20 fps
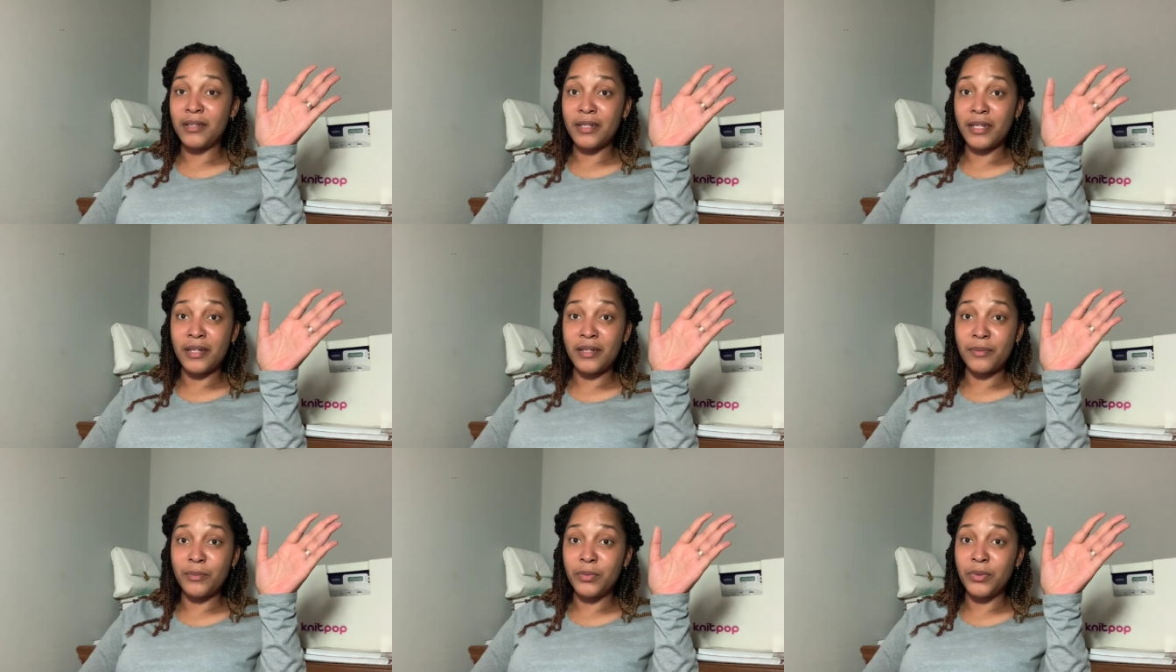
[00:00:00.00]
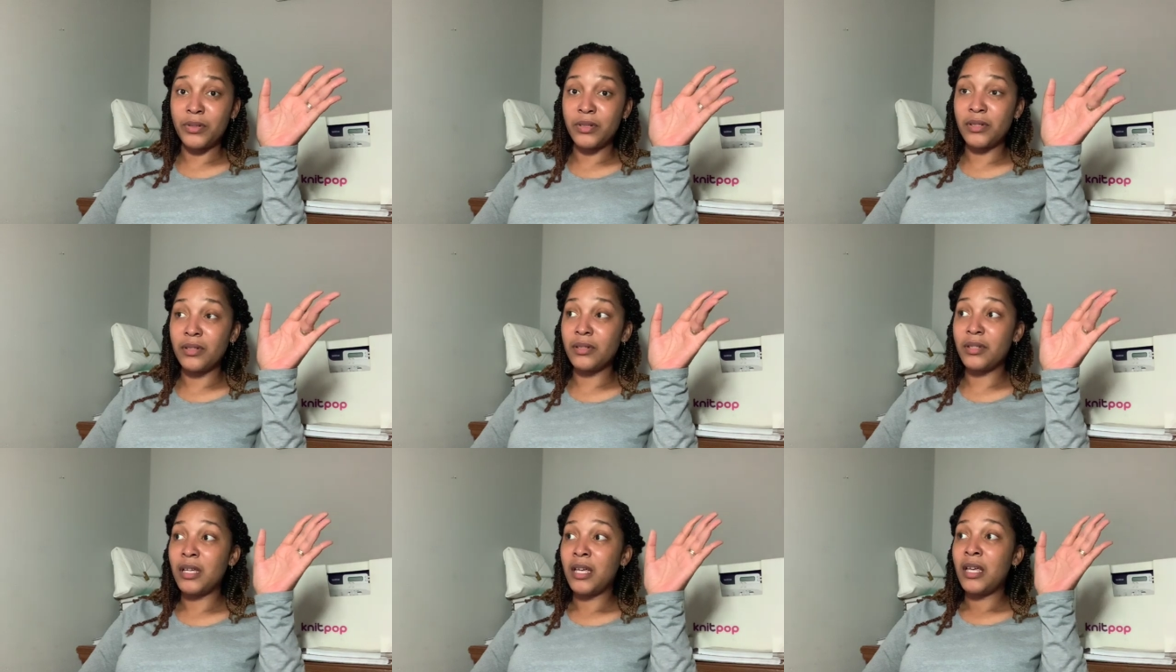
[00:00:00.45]
Zeta
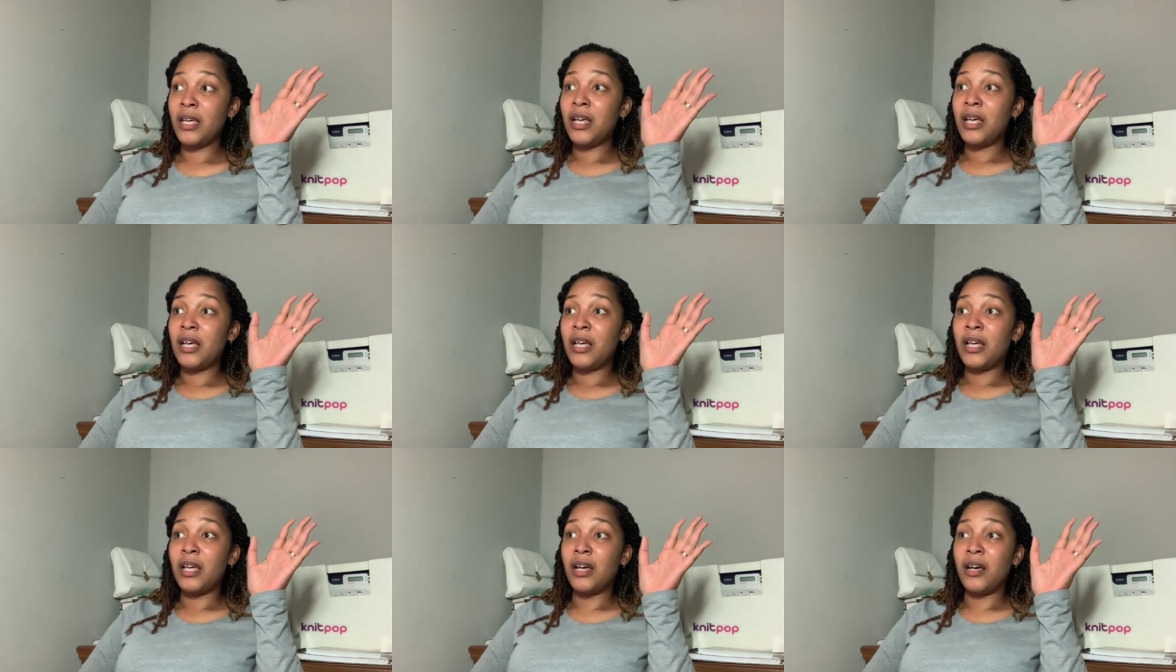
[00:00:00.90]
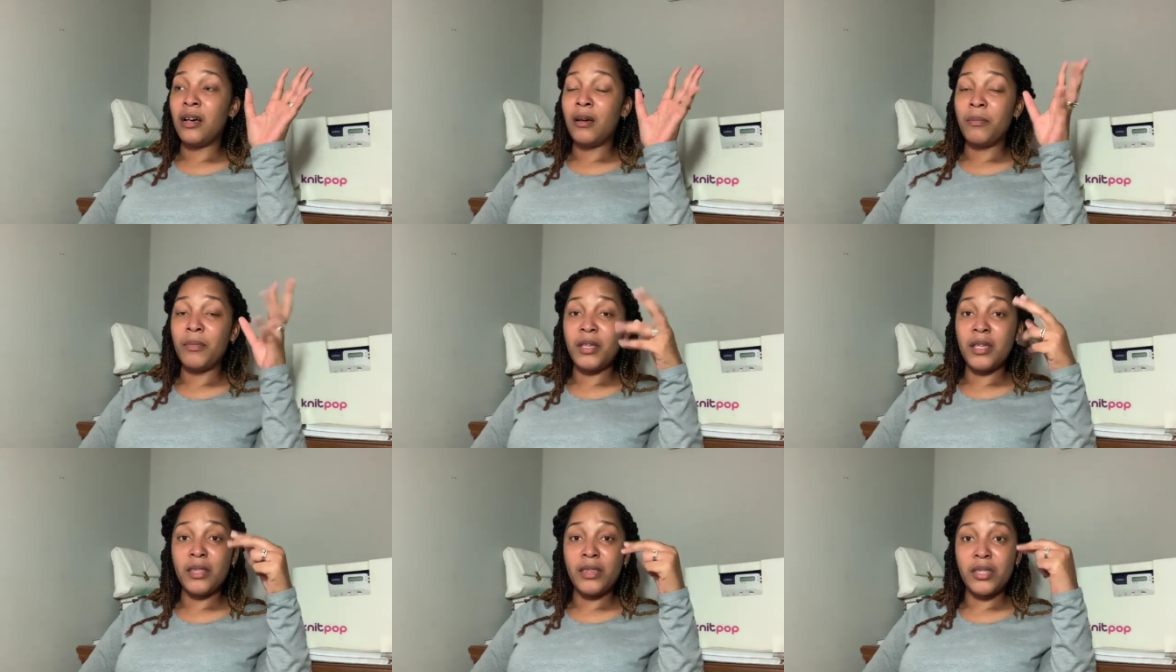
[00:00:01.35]
book,
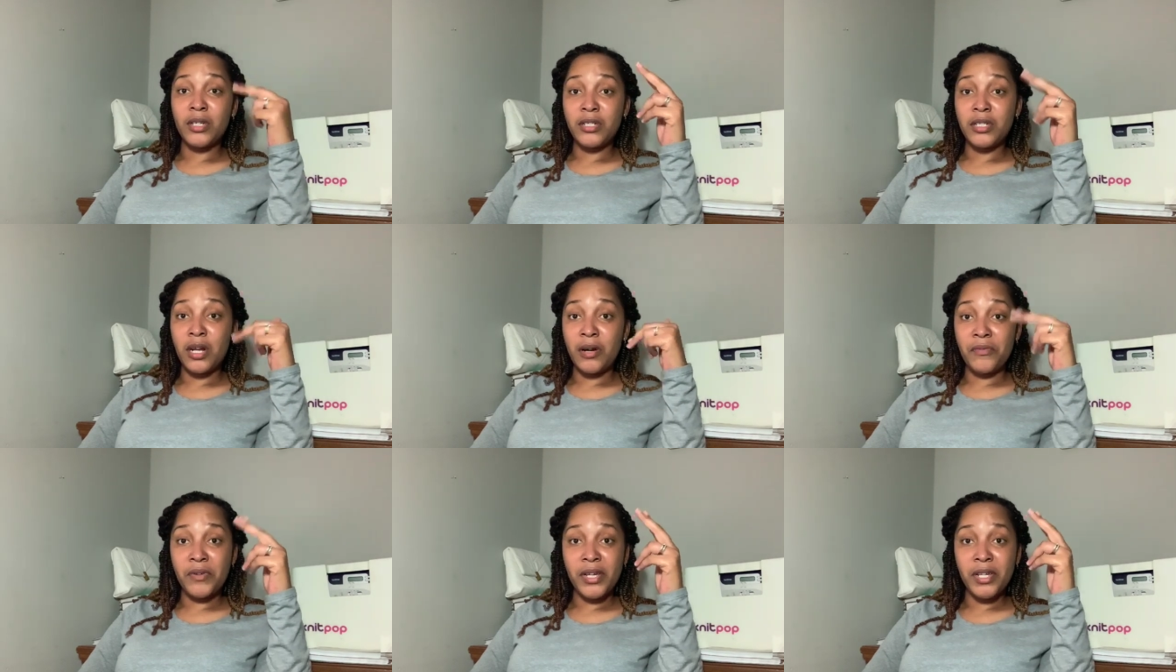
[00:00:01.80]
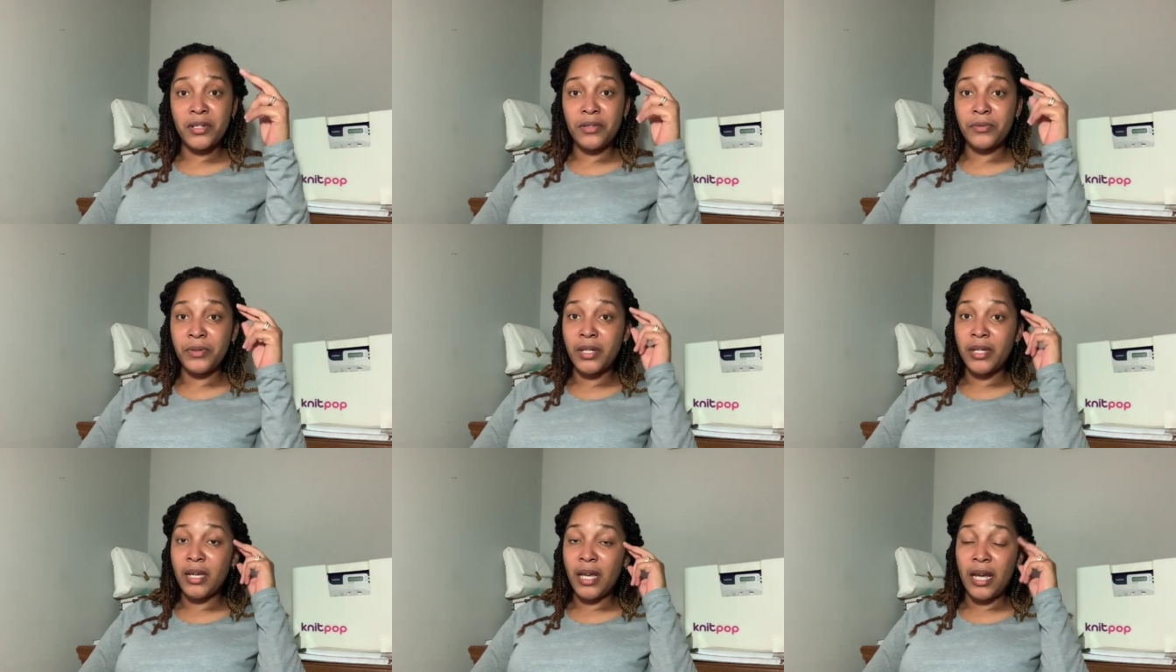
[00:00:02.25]
um, in the directory.